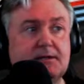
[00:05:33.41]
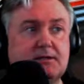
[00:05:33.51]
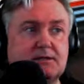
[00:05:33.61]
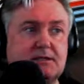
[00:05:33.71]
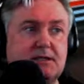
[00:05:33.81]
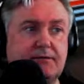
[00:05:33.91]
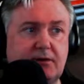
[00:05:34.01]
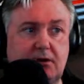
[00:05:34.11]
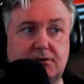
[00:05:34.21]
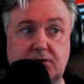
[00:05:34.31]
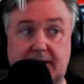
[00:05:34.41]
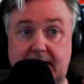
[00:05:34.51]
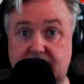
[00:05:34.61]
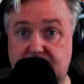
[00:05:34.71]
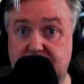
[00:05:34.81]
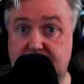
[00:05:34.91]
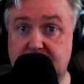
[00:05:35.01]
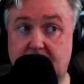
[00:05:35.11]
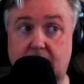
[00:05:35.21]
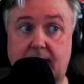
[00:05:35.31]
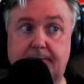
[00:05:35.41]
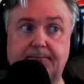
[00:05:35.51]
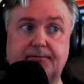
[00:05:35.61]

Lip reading: to see if it also ages slower.